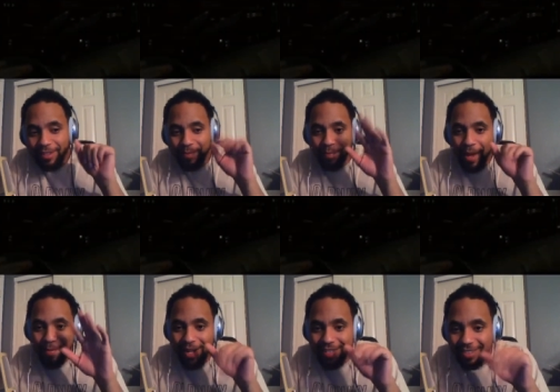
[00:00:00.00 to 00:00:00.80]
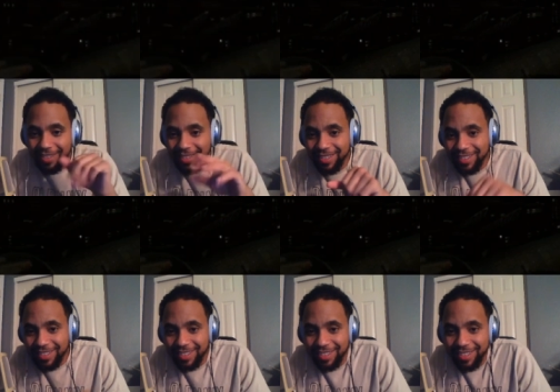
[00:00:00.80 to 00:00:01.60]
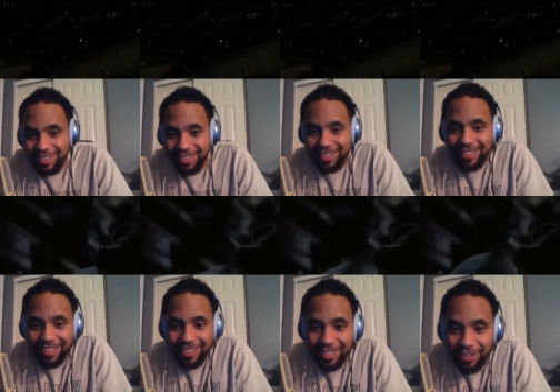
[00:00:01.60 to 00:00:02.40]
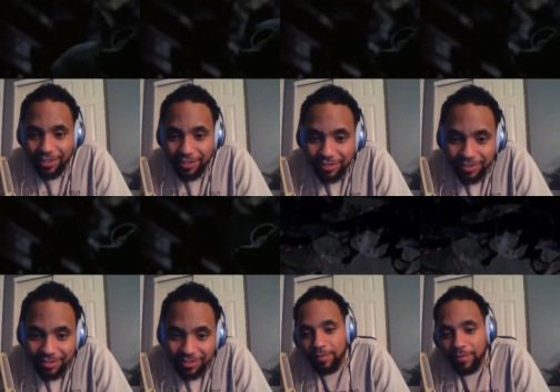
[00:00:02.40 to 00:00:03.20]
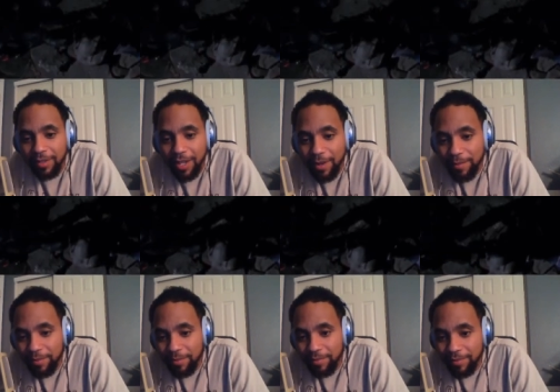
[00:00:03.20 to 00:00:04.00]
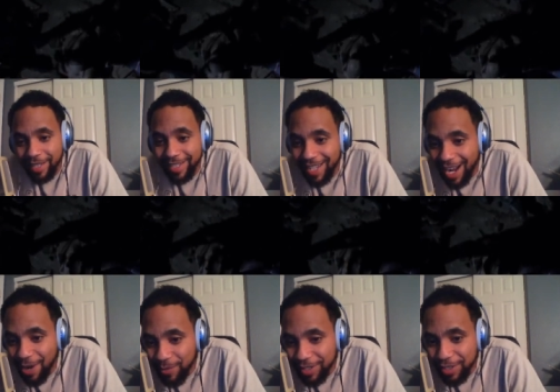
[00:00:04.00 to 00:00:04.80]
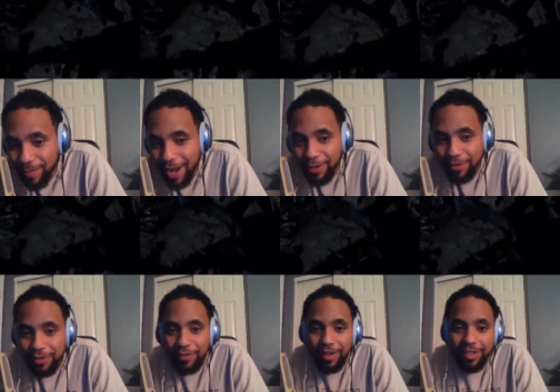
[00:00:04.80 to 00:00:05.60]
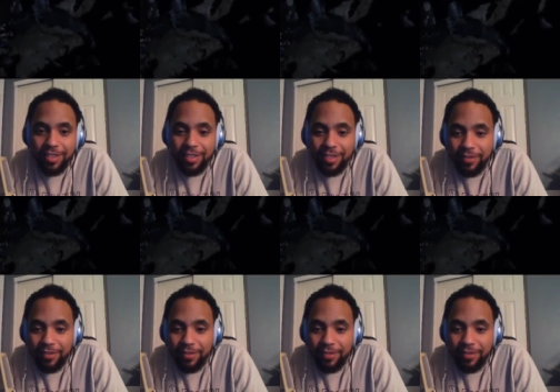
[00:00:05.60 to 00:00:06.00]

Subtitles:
Bye bye. See you later. Yep. He died with a smile on his face.